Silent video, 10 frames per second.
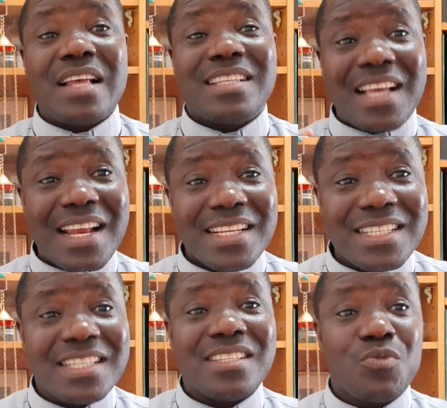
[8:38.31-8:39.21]
As
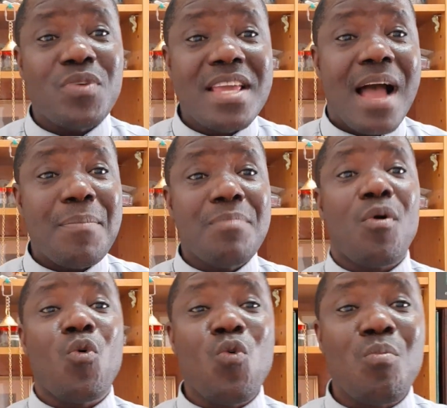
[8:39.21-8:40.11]
Christians, we are
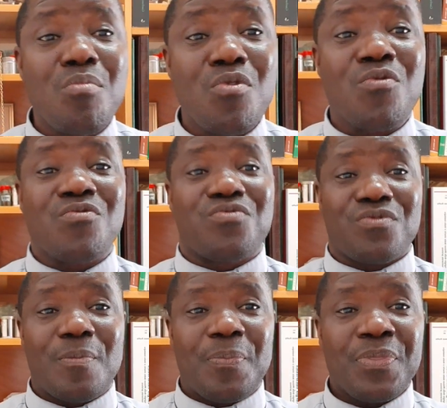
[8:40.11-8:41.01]
people who move,
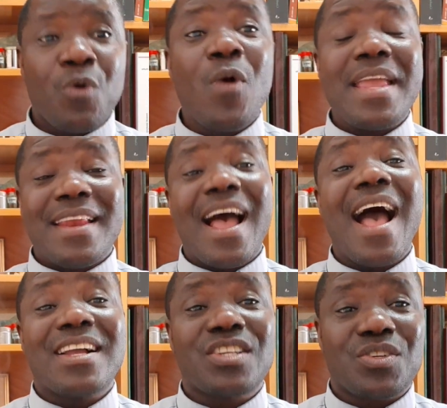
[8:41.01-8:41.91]
who are in
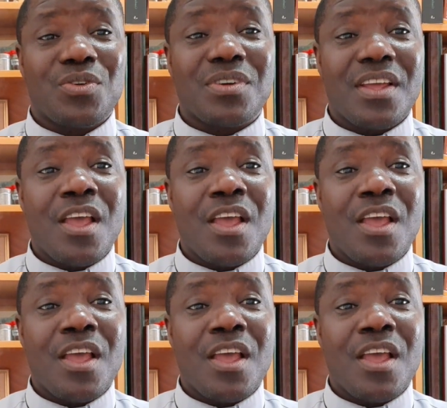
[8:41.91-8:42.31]
action.